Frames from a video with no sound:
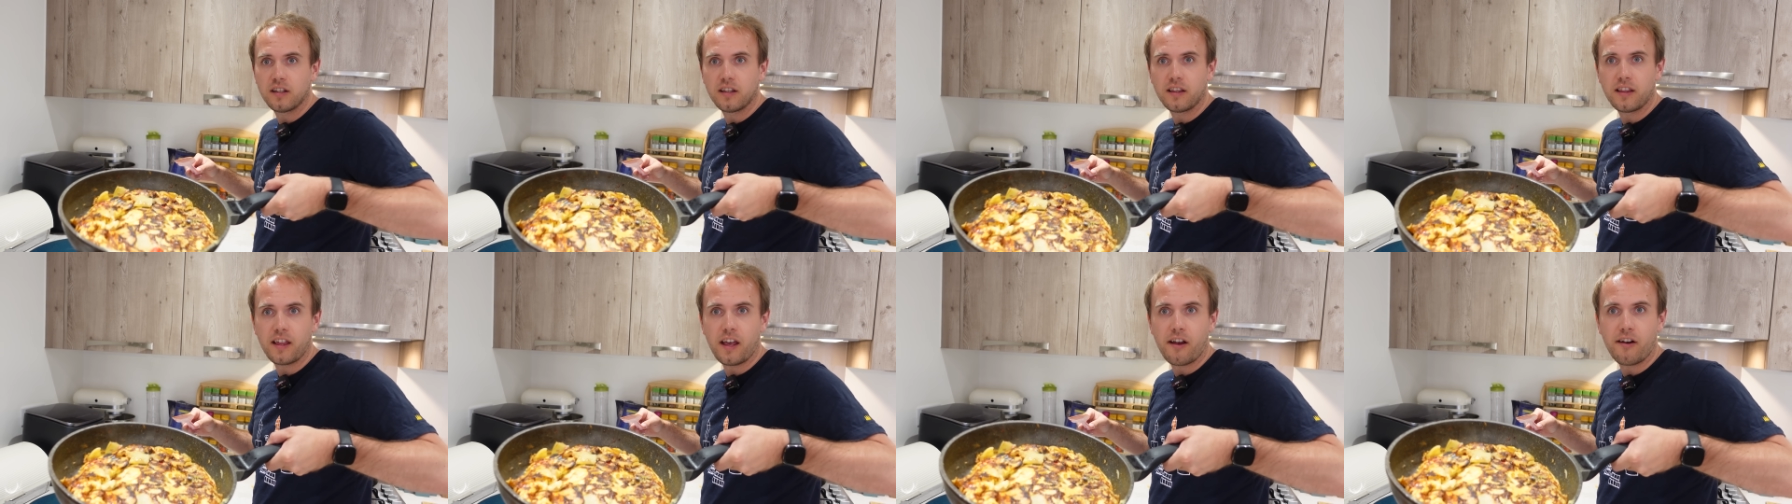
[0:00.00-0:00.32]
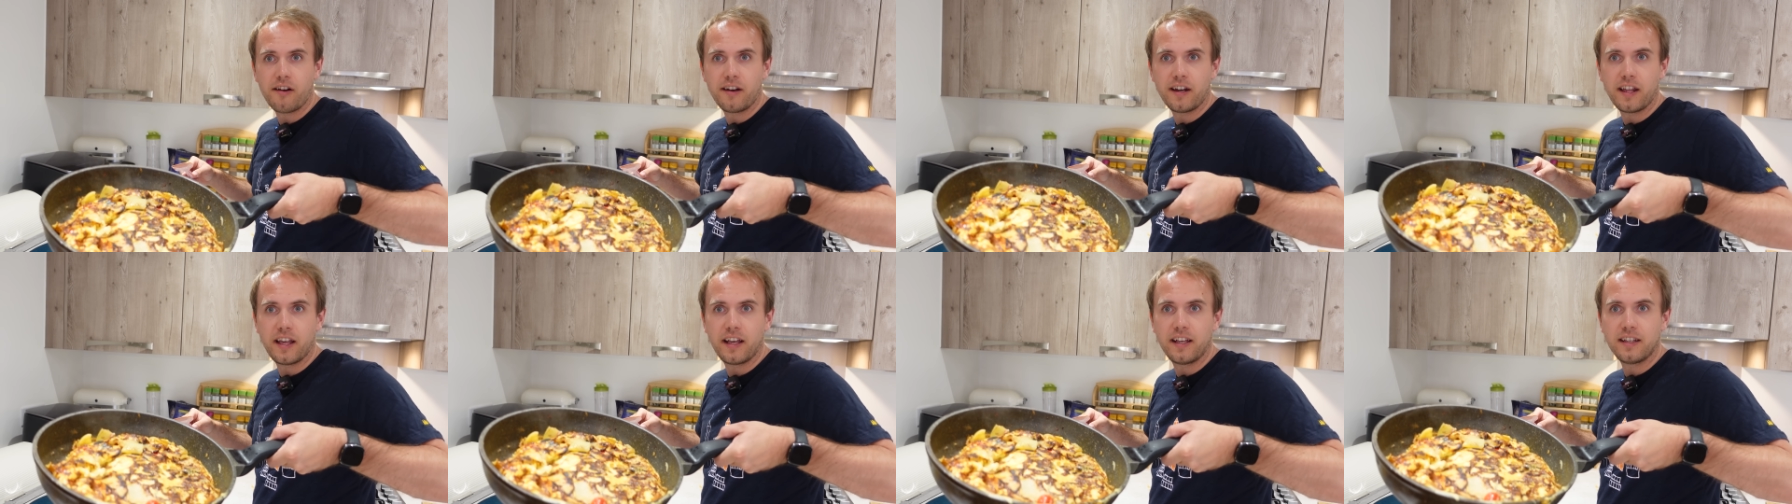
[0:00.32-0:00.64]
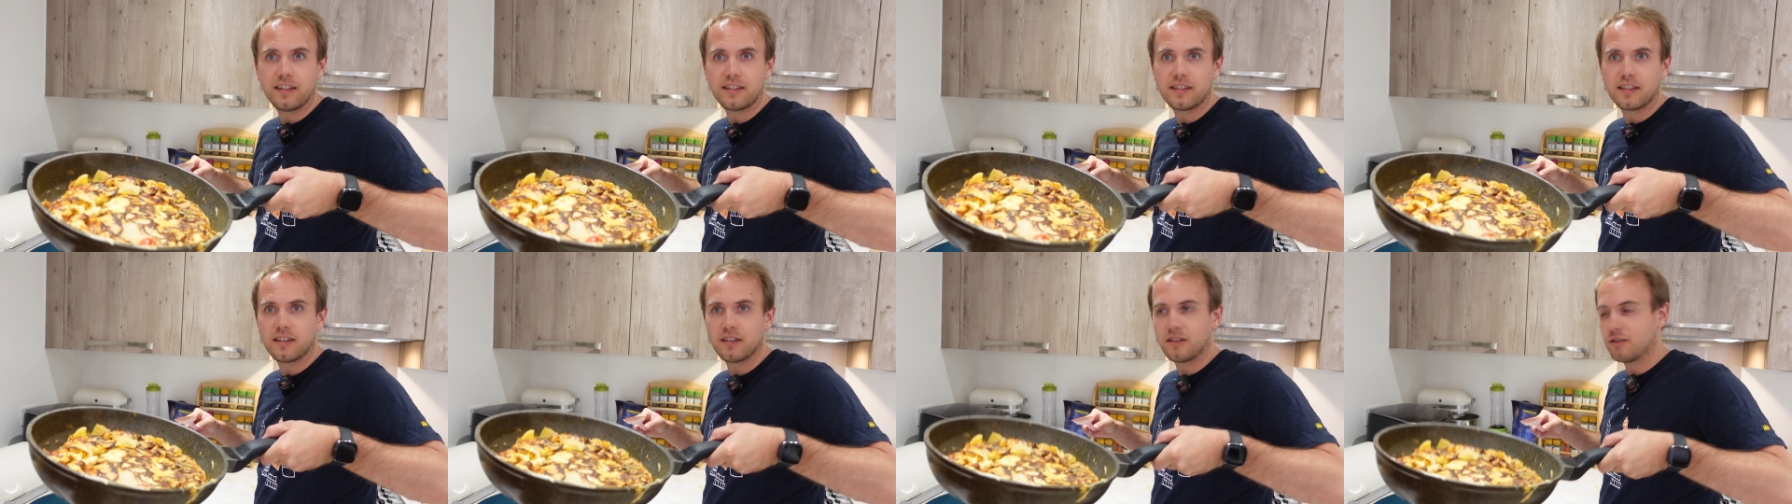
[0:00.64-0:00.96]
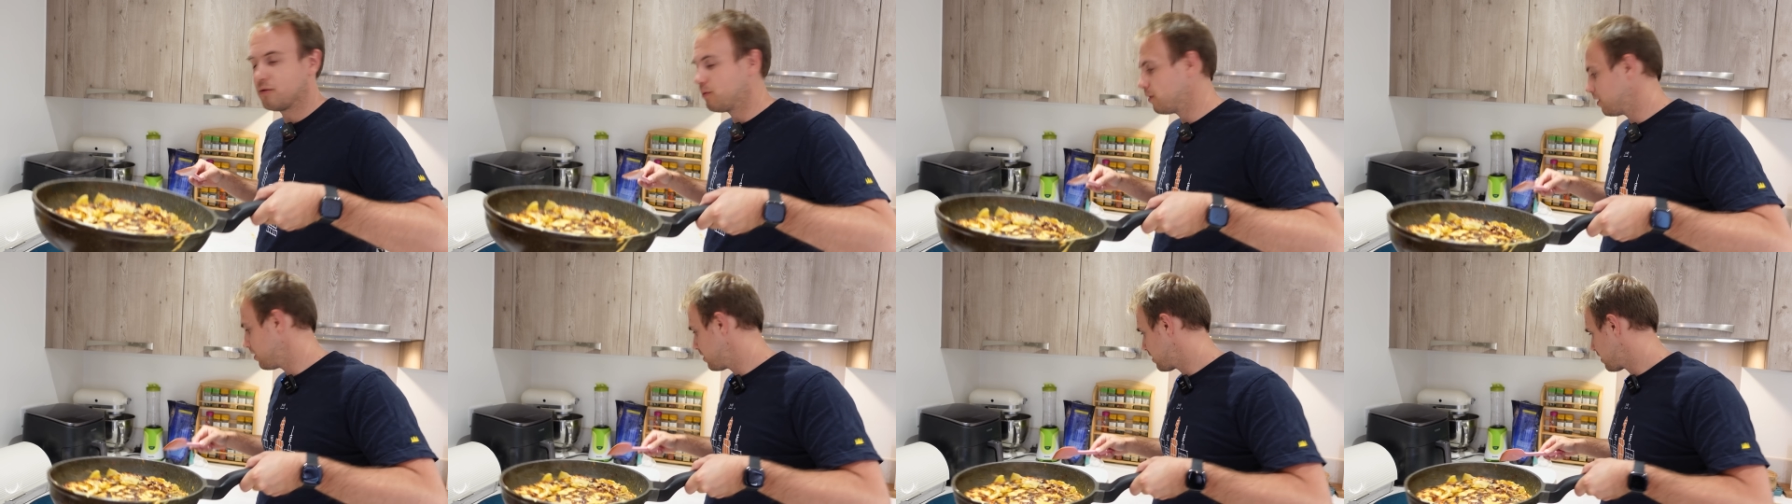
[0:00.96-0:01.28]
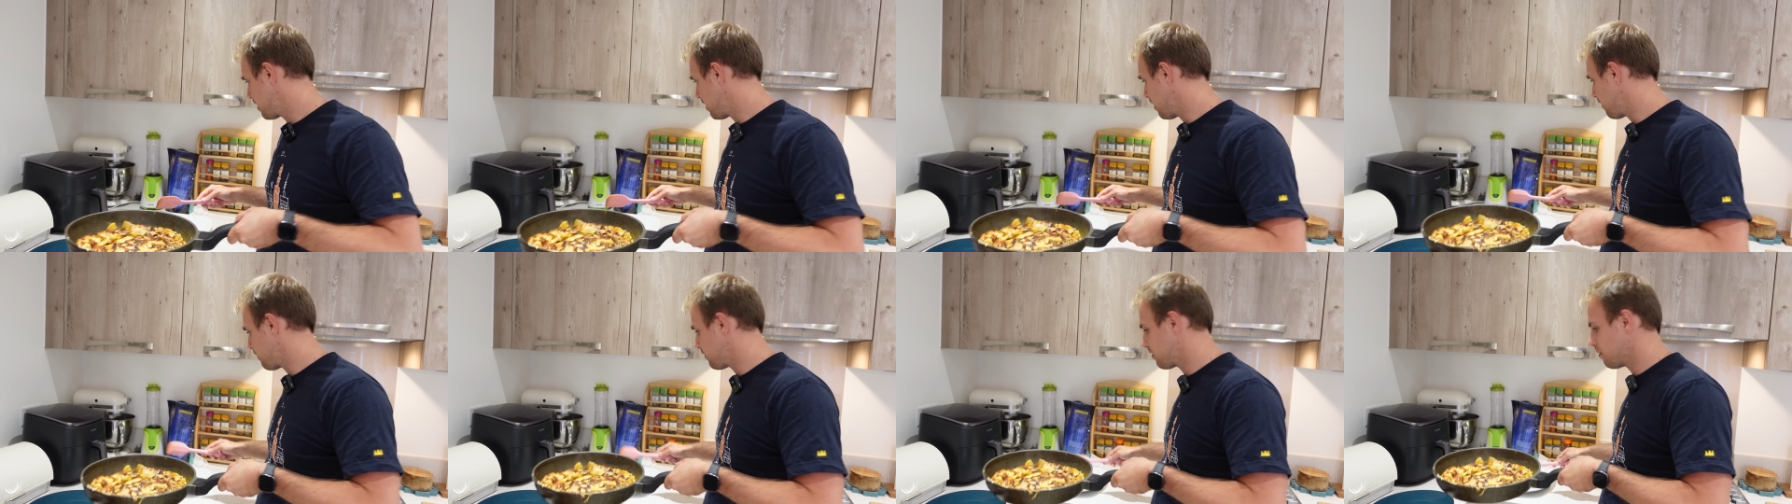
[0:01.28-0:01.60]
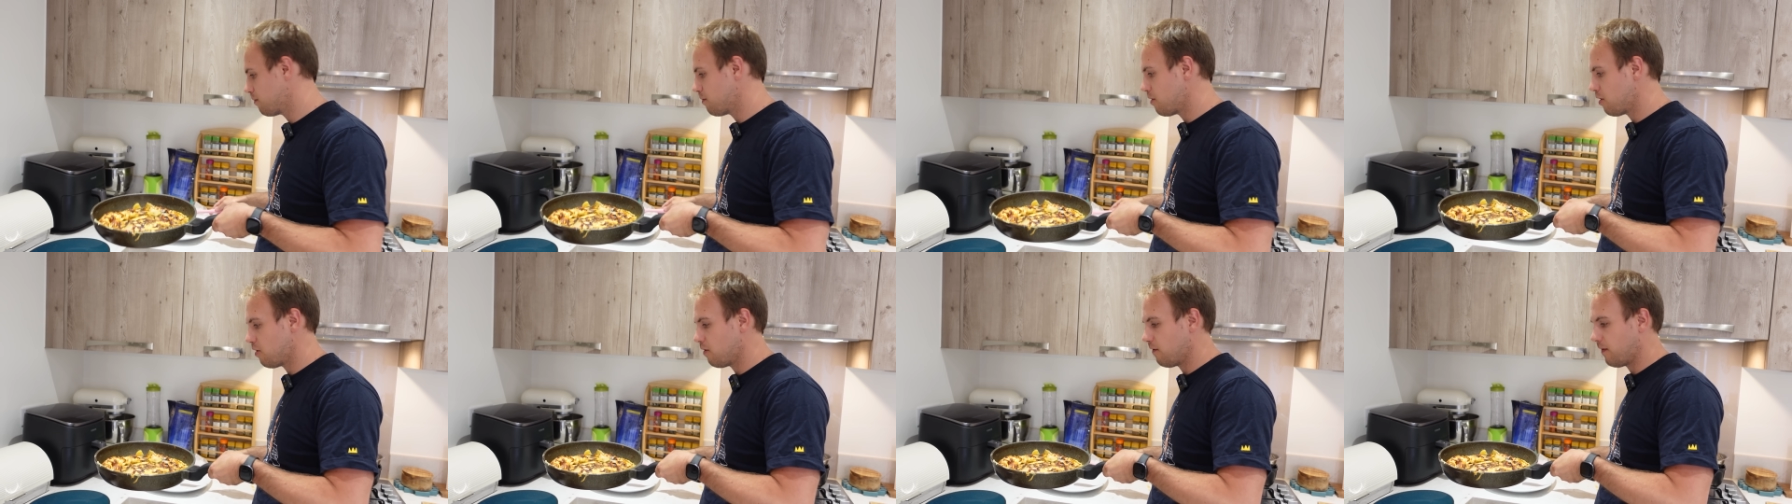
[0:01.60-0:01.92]
There it is. We're just gonna have to
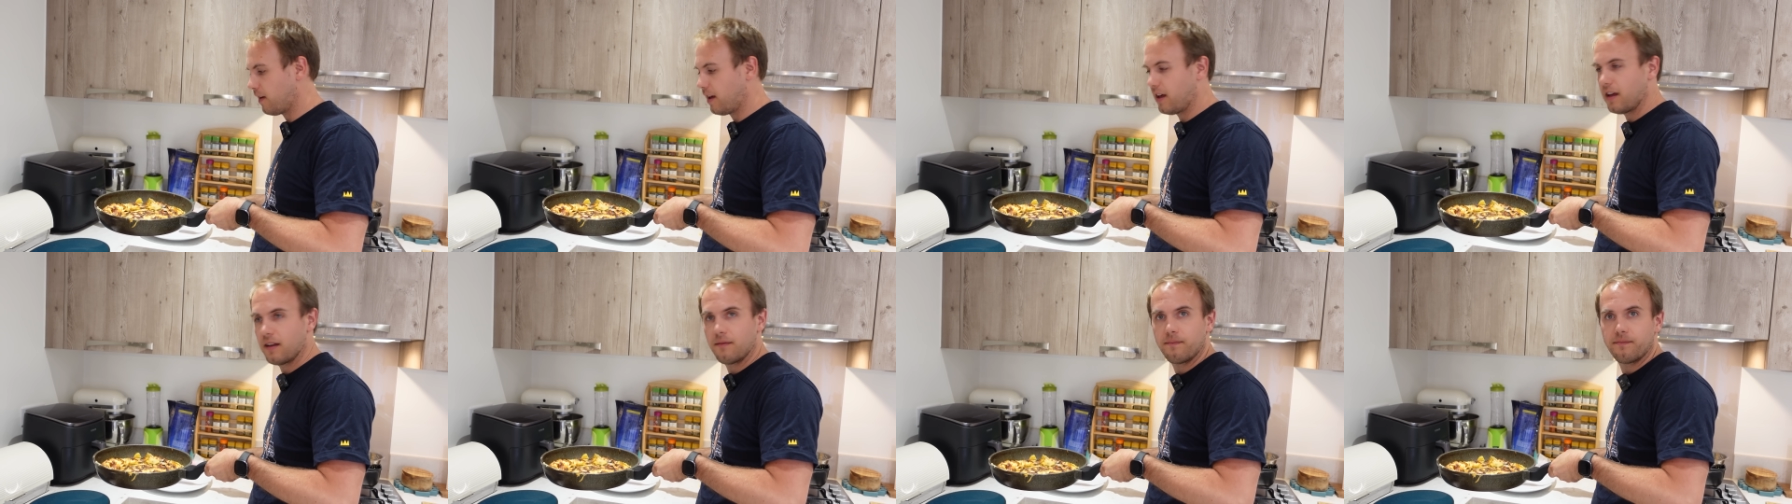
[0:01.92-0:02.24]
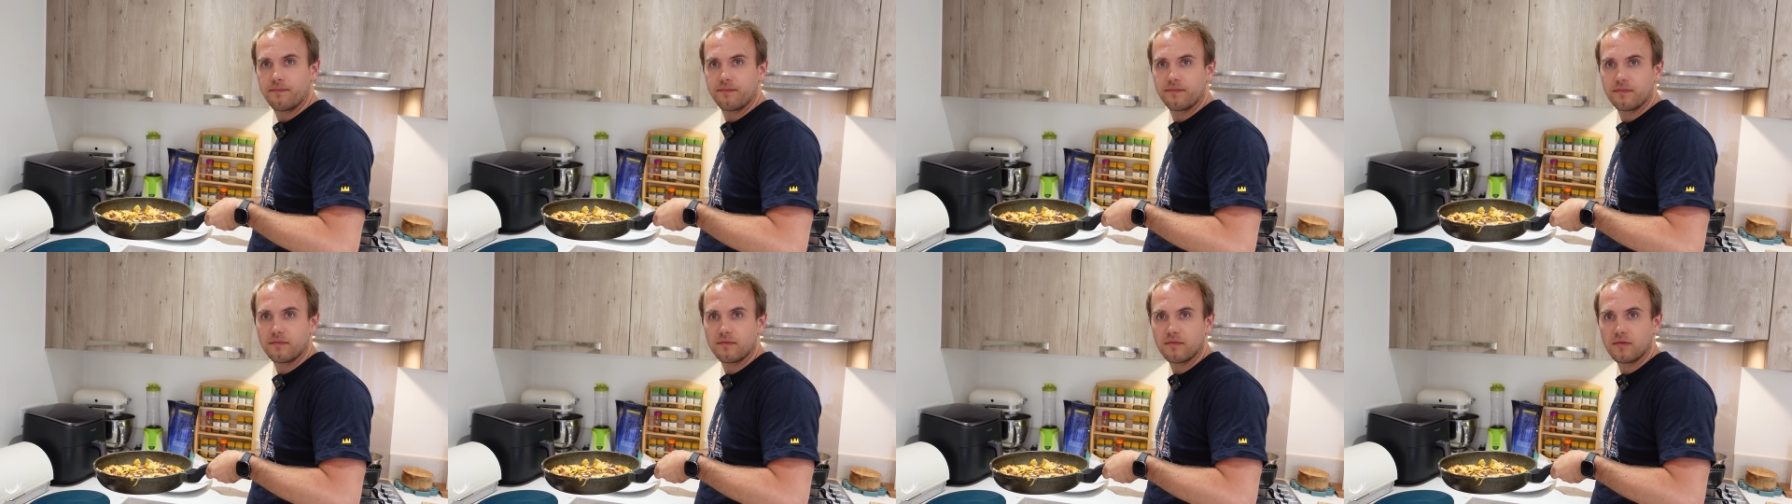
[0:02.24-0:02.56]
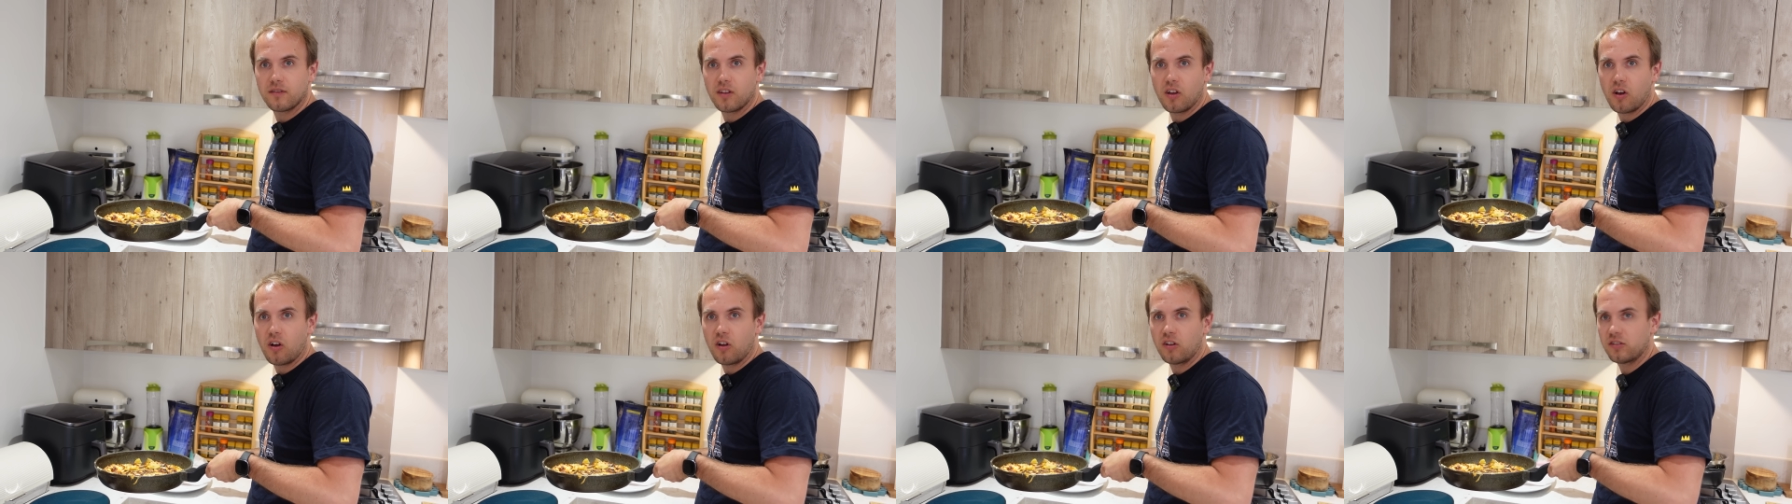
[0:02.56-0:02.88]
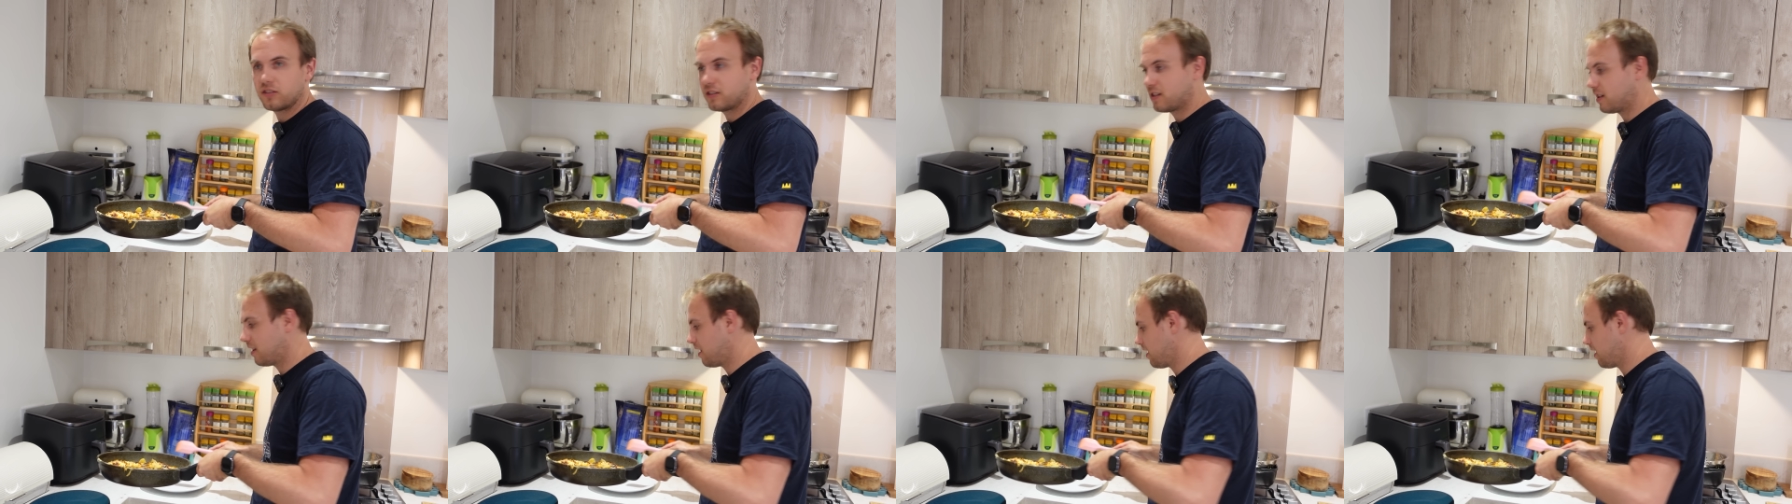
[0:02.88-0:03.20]
move it onto